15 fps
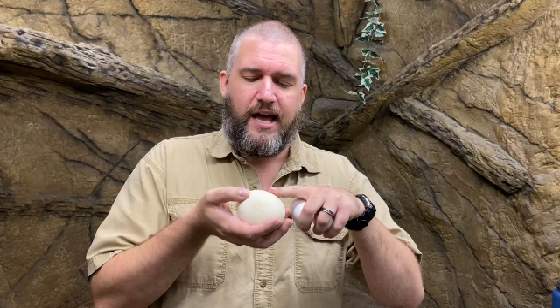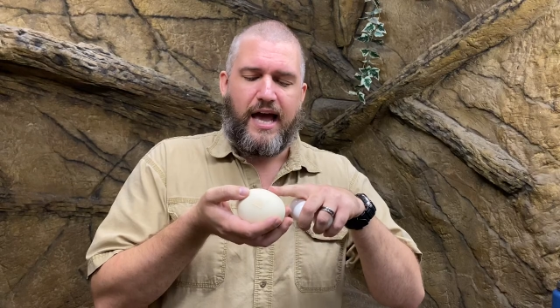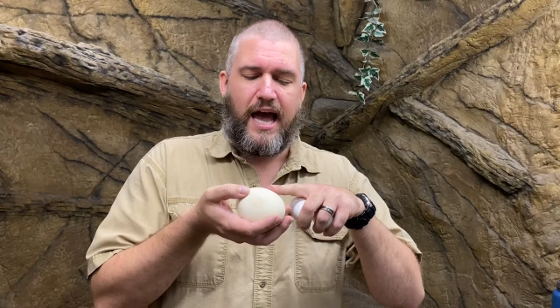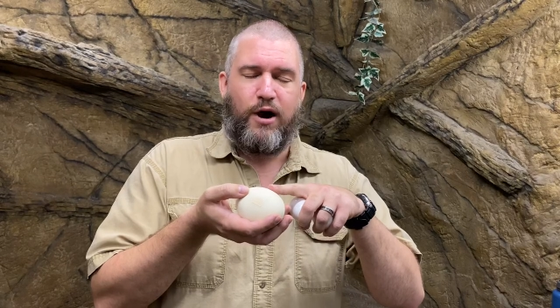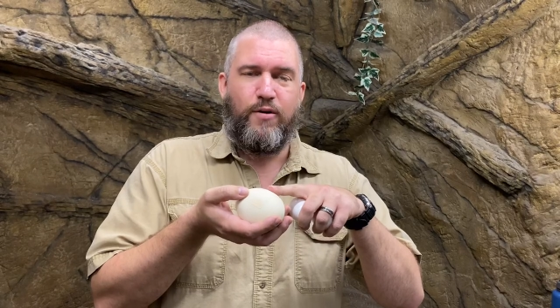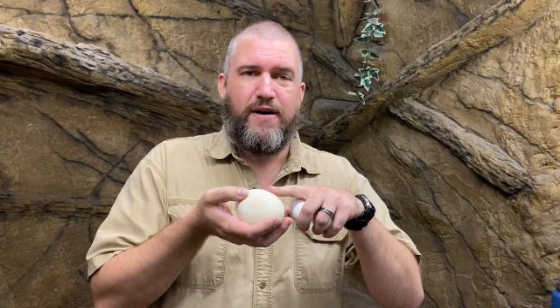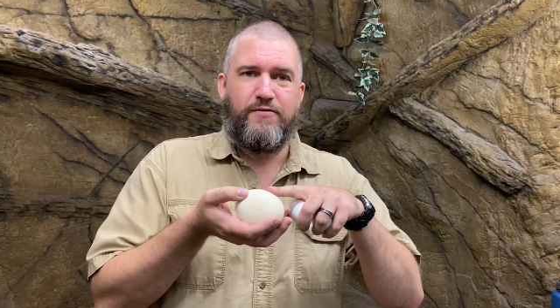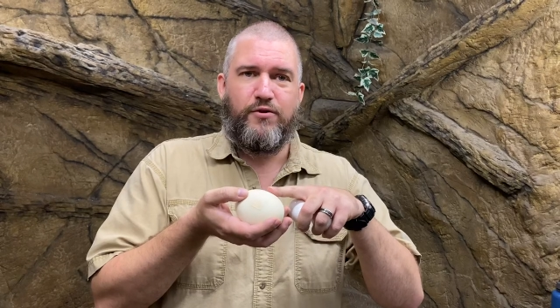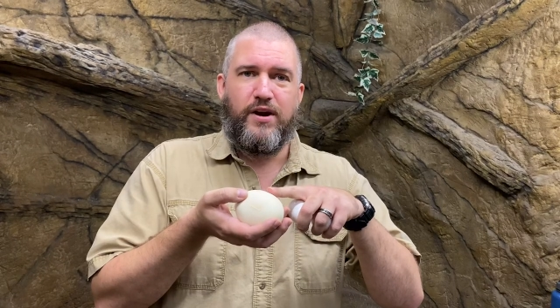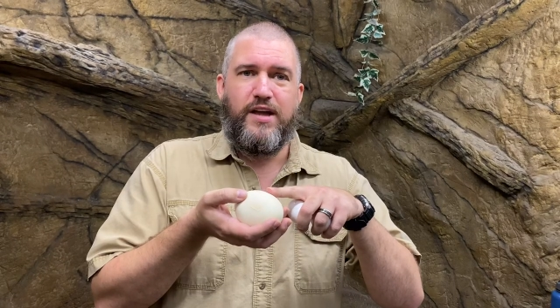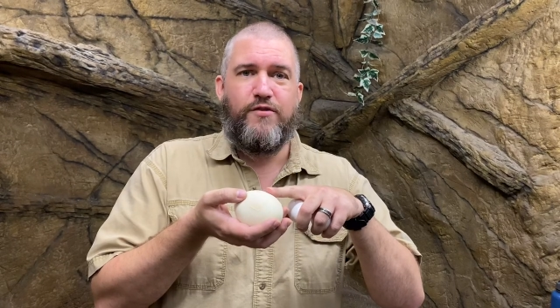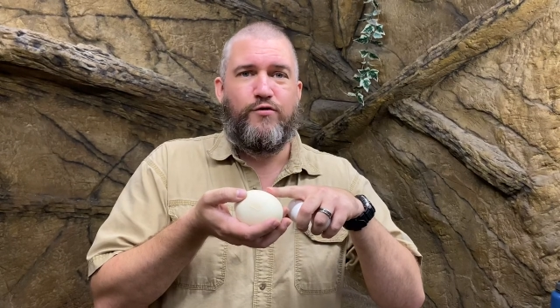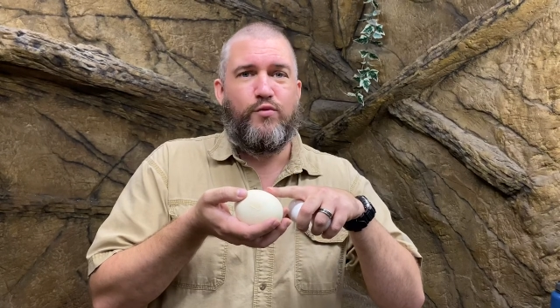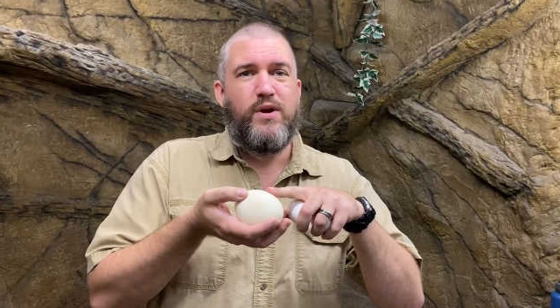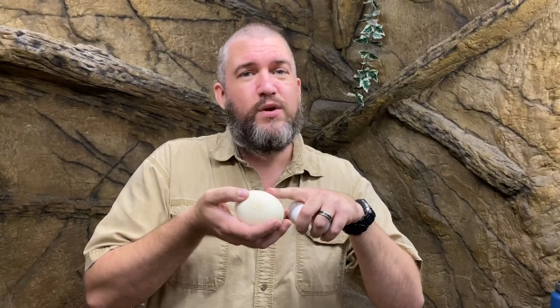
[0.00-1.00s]
However,
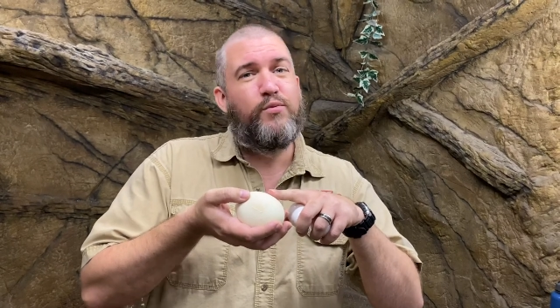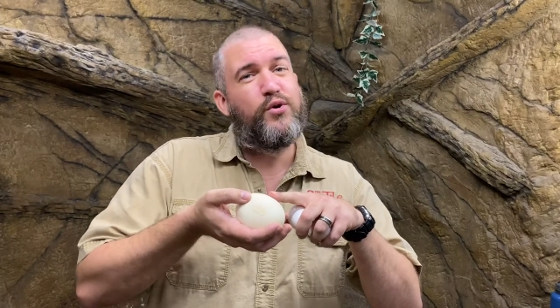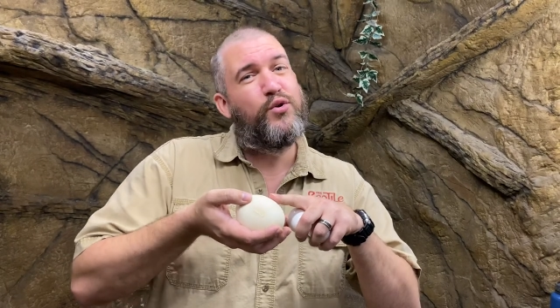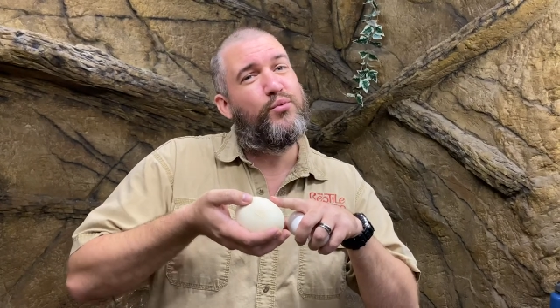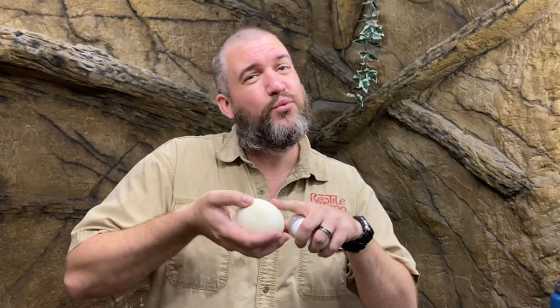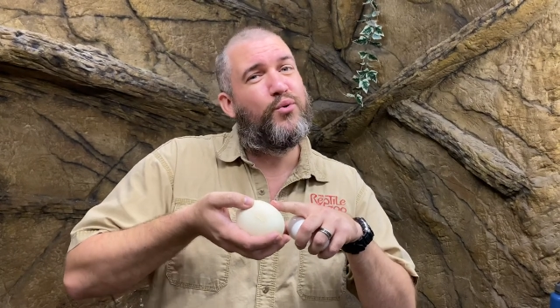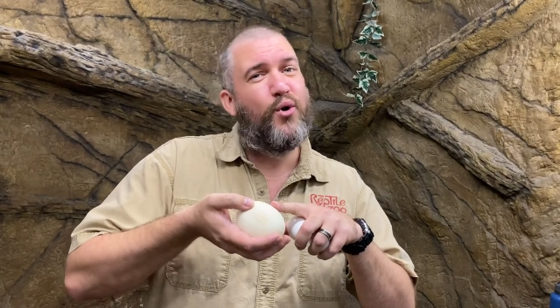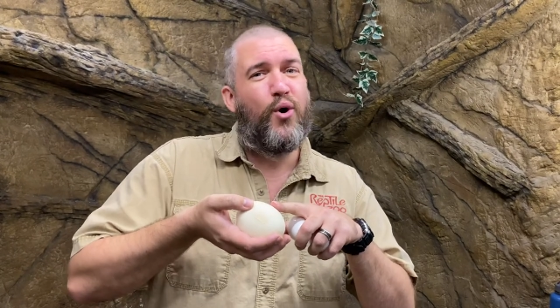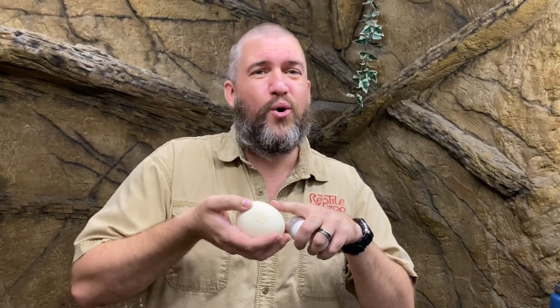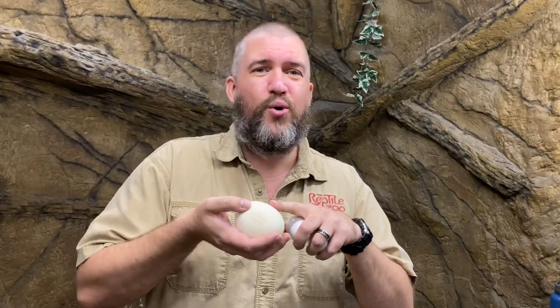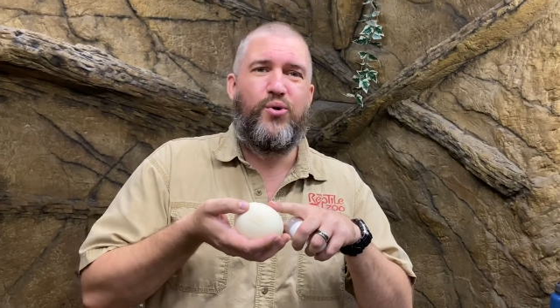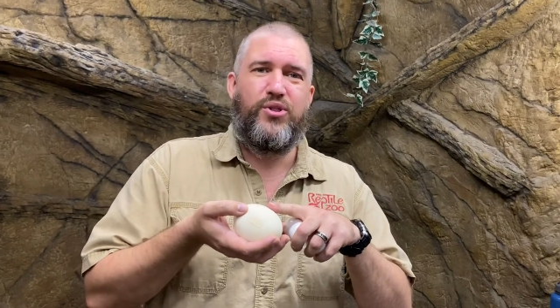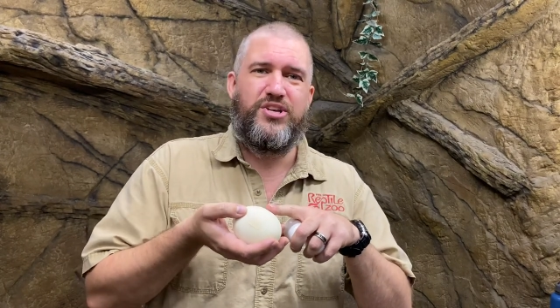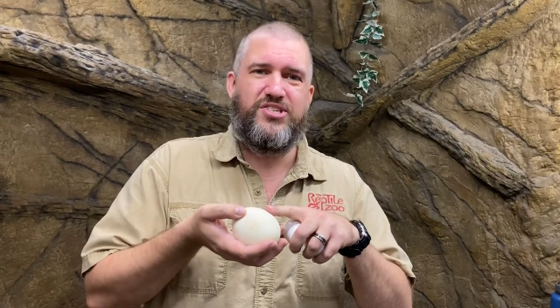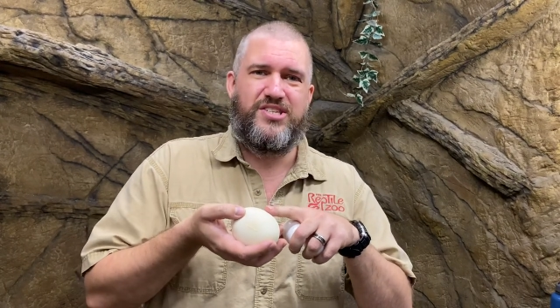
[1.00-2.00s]
if we were to
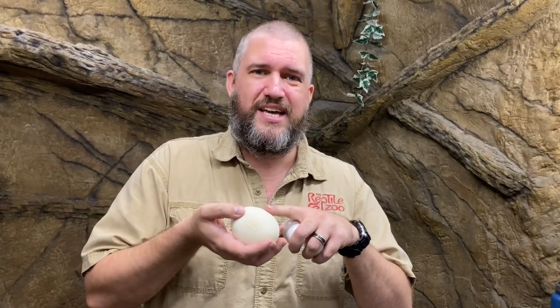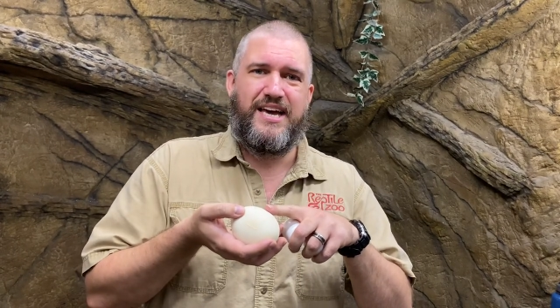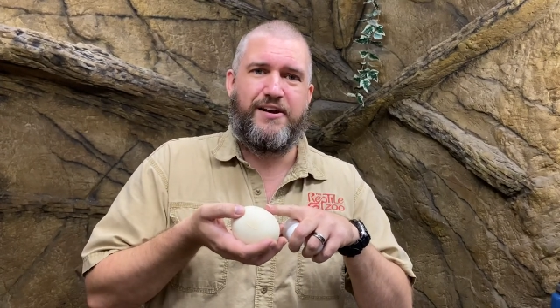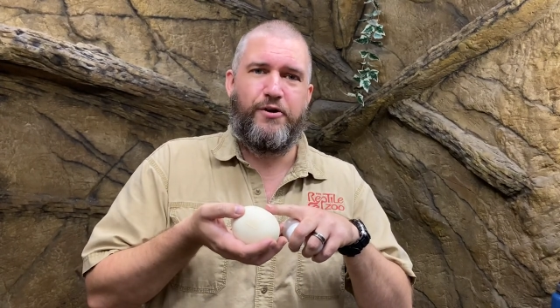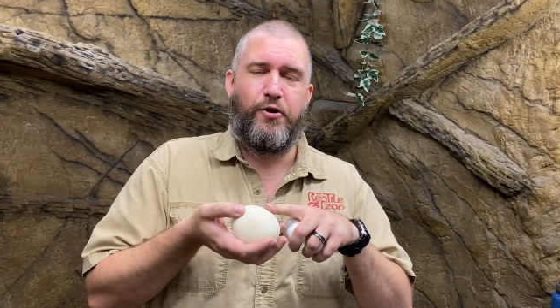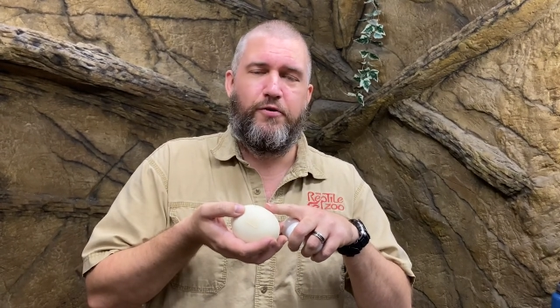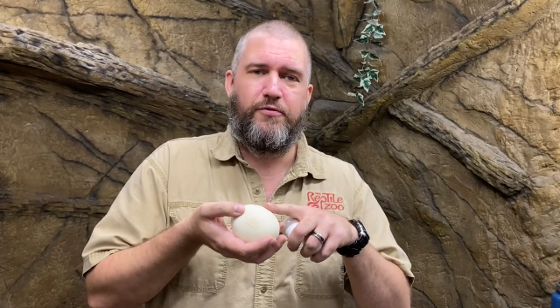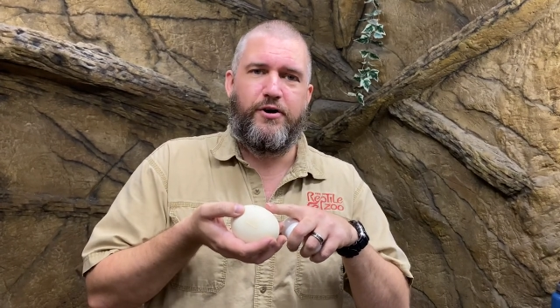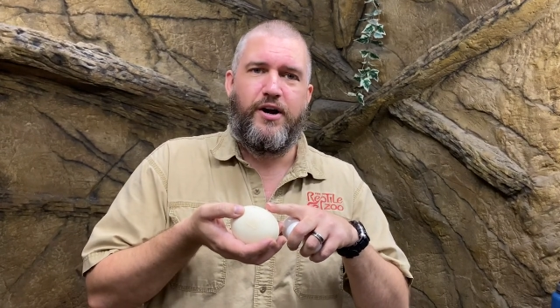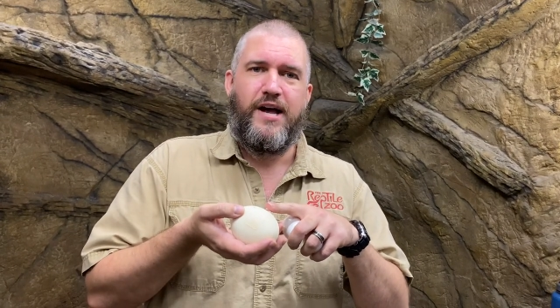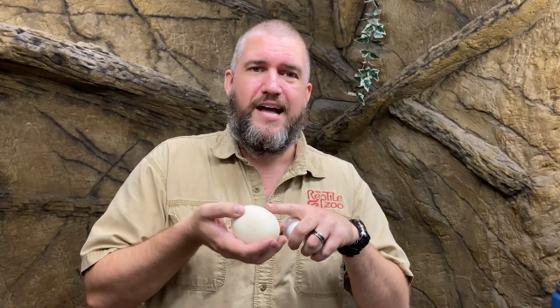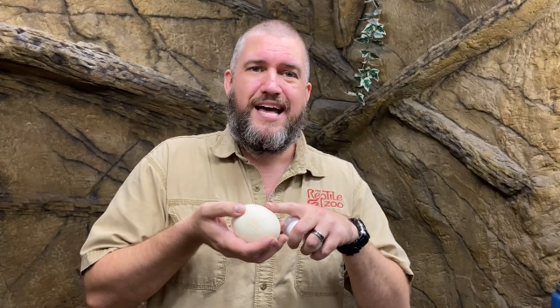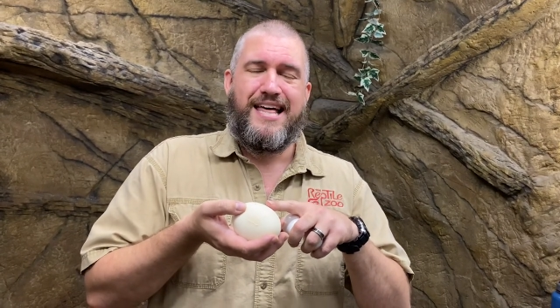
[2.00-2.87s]
roll this egg over,